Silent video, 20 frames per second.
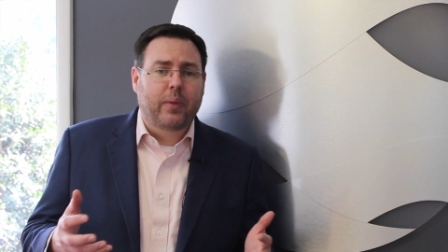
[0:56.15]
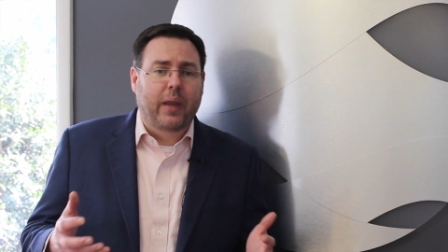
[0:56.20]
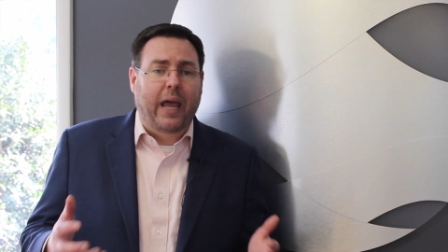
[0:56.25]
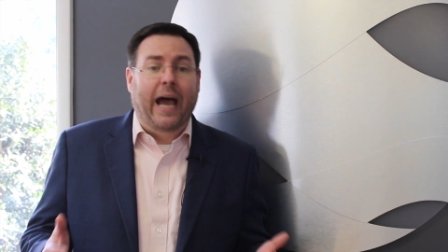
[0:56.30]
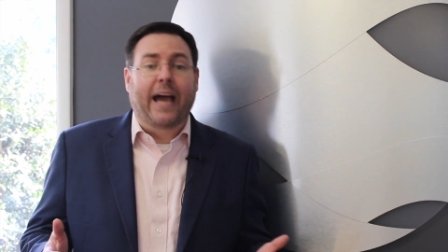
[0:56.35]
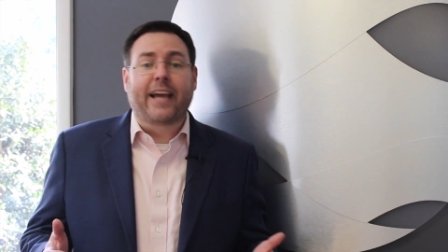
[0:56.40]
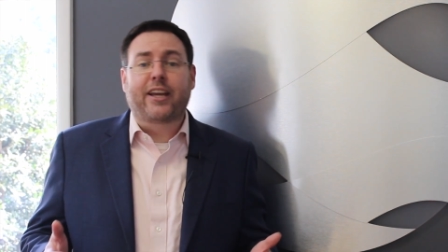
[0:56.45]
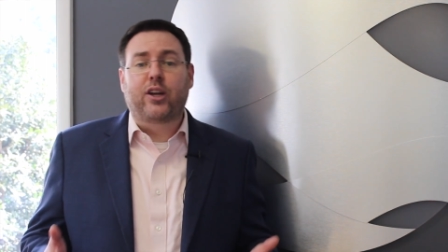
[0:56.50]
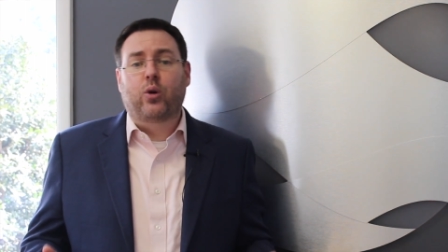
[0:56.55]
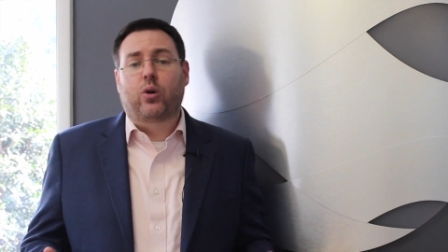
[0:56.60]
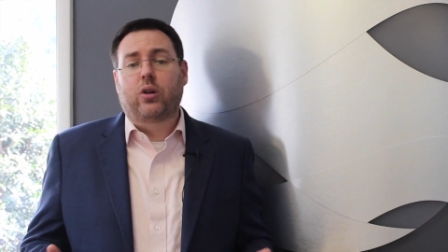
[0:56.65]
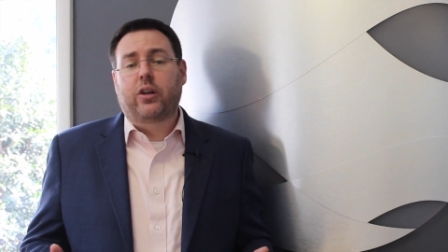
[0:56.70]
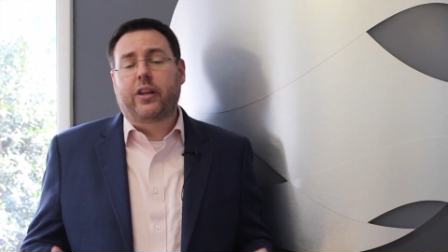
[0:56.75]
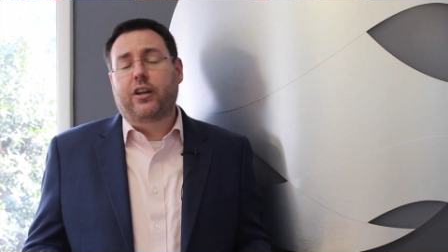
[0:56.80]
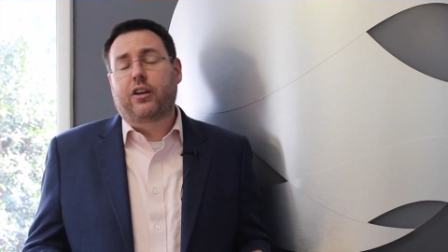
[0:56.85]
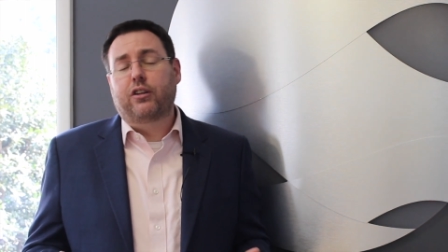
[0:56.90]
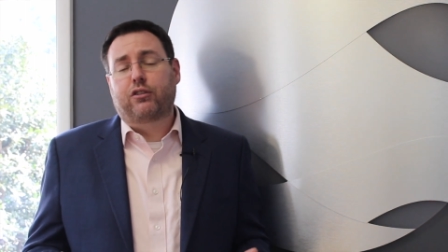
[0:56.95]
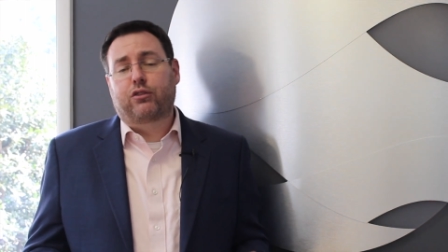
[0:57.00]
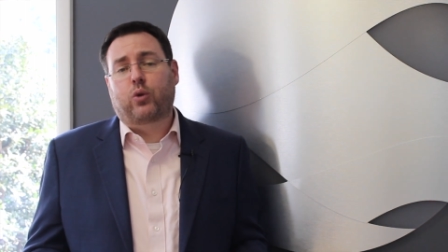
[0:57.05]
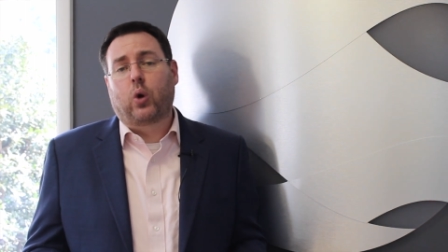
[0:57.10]
accurately
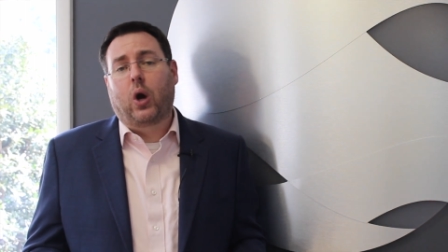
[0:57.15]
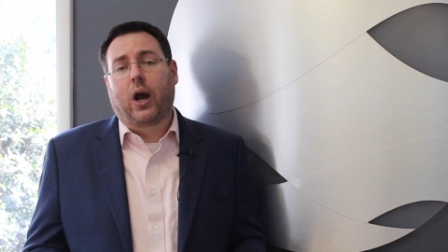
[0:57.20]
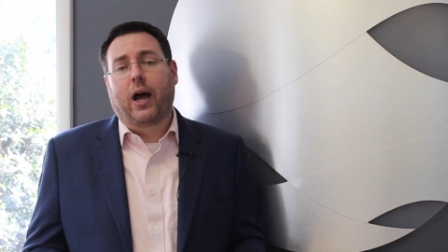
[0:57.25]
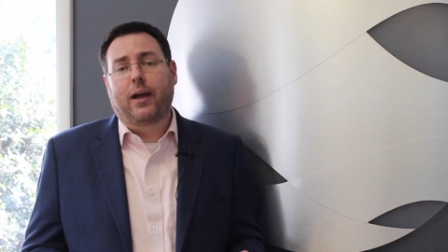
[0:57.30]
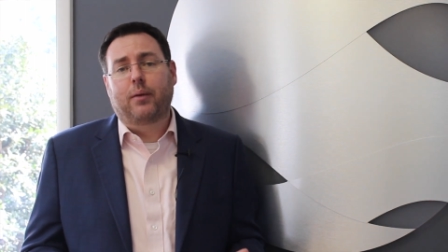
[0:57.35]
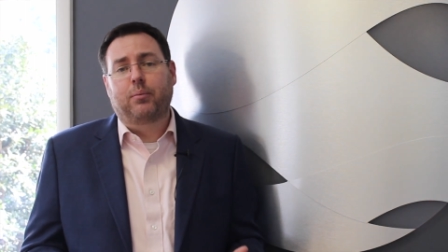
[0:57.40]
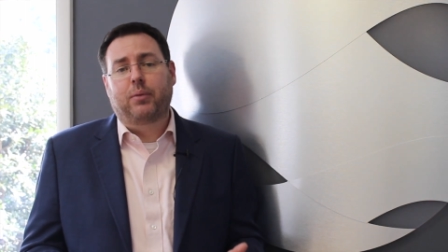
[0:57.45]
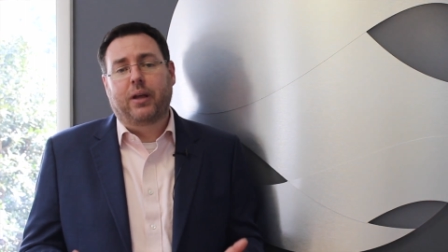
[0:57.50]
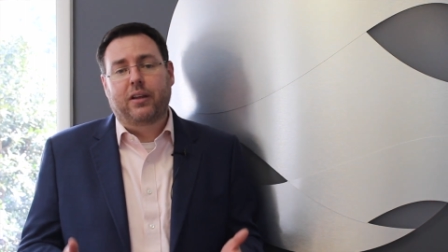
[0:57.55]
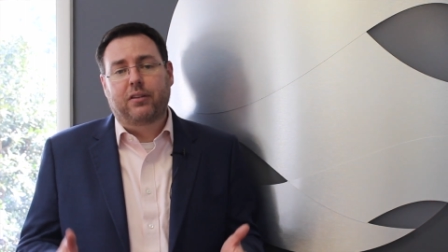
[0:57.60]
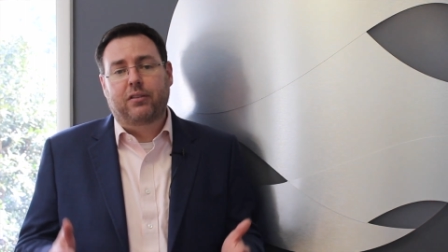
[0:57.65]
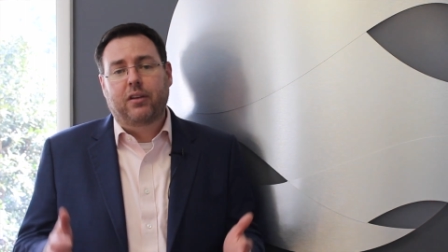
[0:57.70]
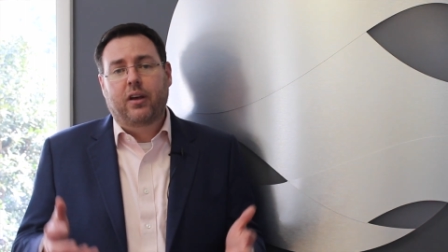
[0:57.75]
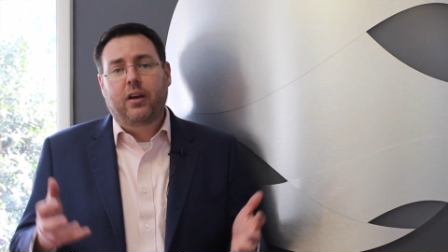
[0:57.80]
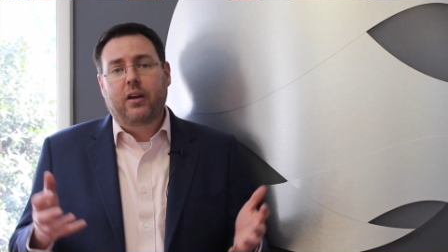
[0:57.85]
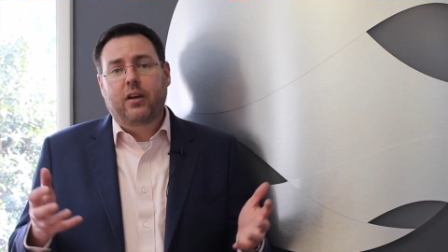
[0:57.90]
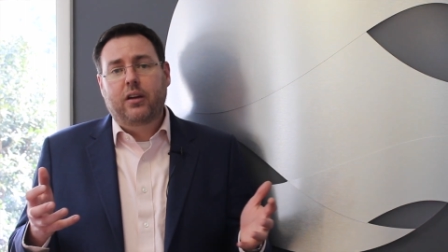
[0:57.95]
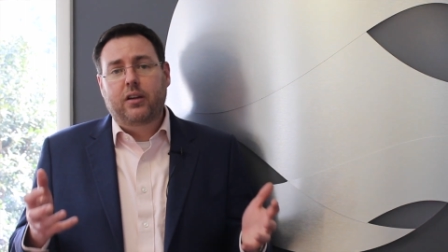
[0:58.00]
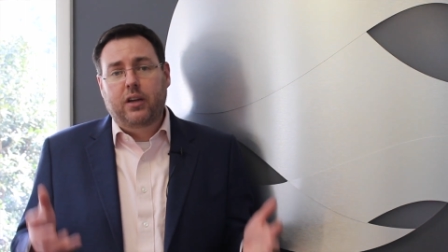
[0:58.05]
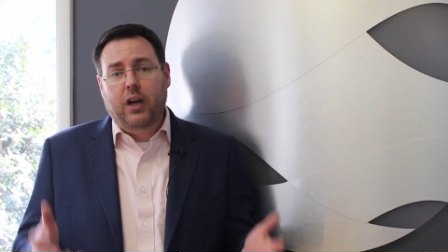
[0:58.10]
described as
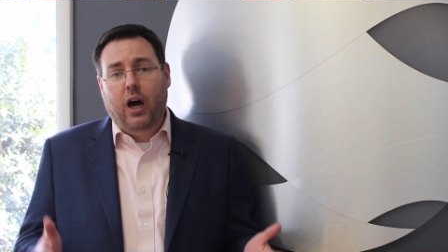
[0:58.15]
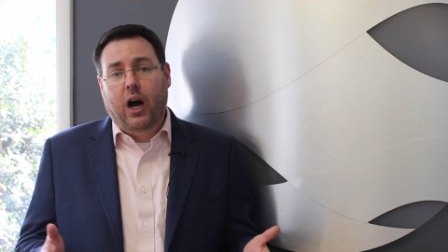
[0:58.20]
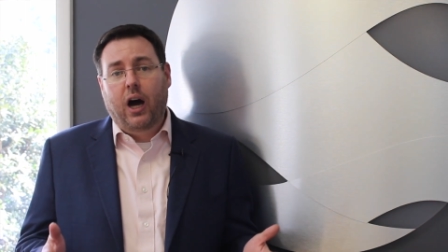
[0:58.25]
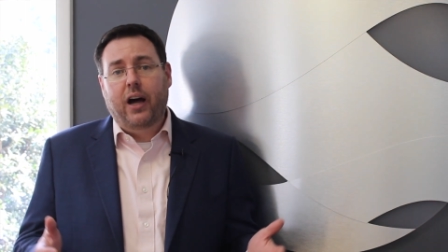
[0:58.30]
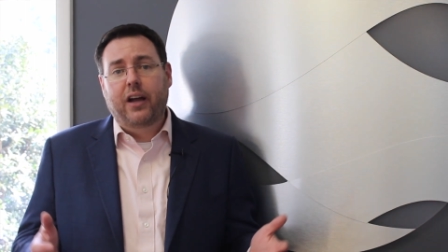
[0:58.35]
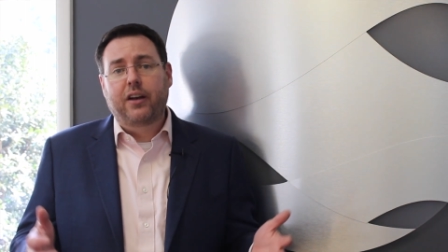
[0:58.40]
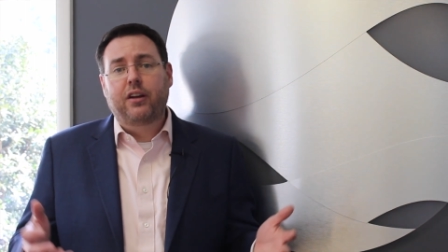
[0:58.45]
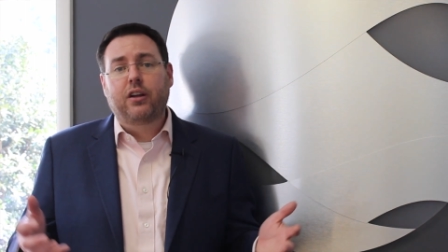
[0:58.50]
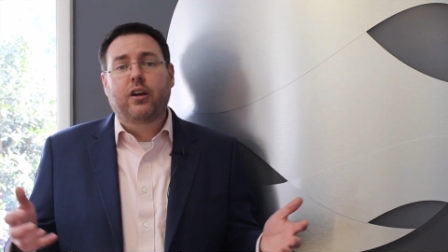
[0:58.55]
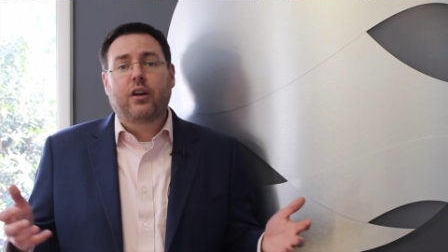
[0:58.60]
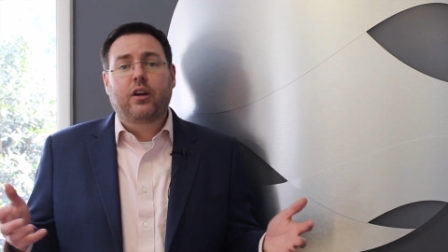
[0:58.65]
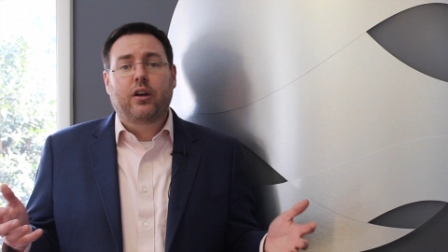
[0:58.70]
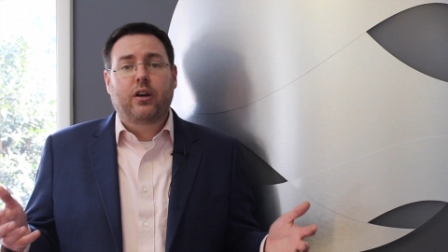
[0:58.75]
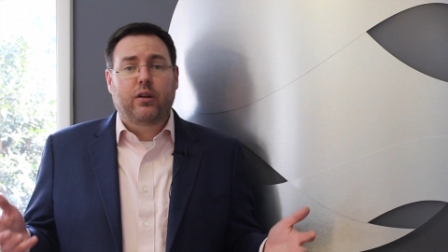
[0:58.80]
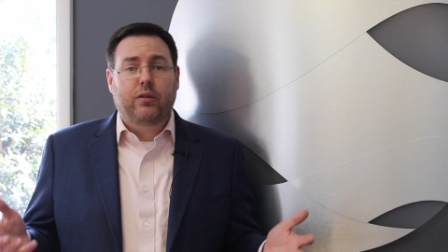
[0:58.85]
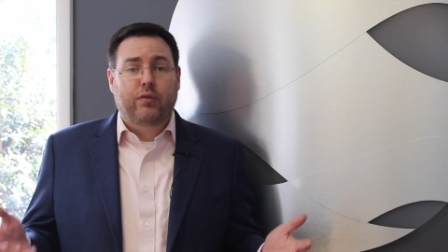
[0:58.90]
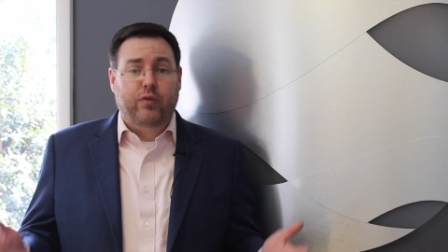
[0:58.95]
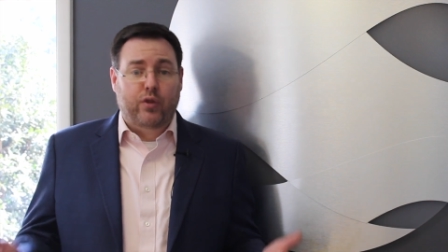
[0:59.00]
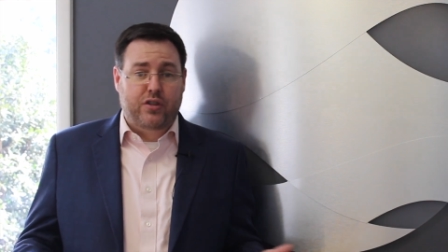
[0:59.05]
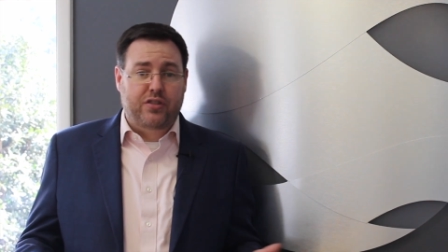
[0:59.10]
God
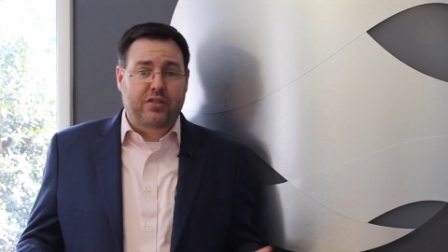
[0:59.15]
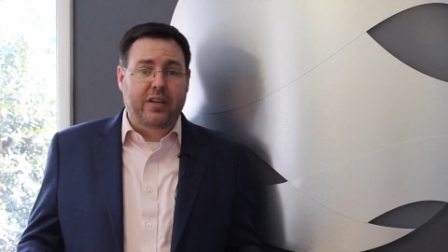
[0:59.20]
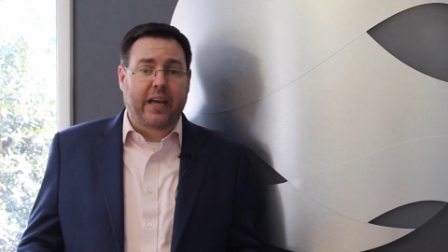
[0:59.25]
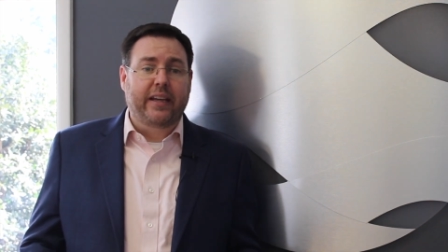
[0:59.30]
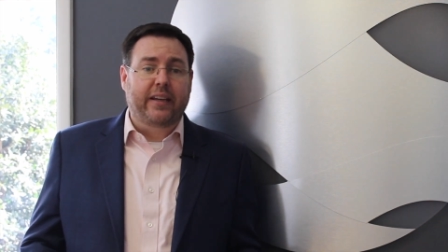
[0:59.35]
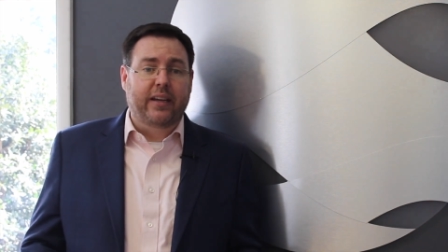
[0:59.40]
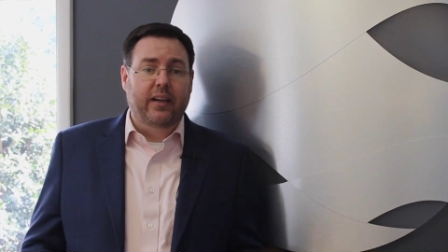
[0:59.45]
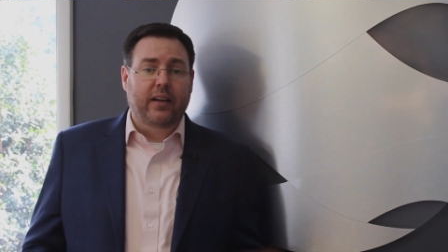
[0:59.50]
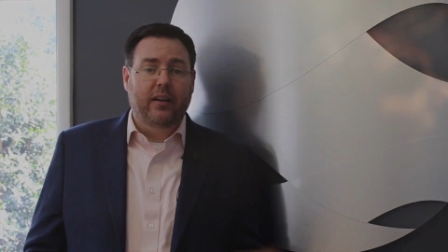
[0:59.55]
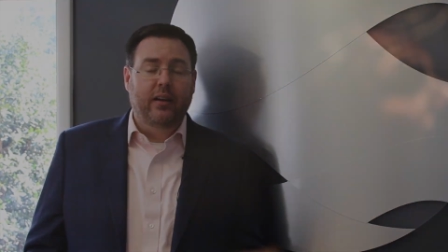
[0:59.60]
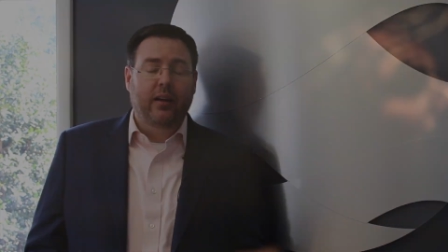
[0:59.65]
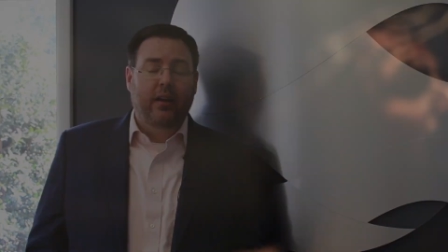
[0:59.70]
forsaken,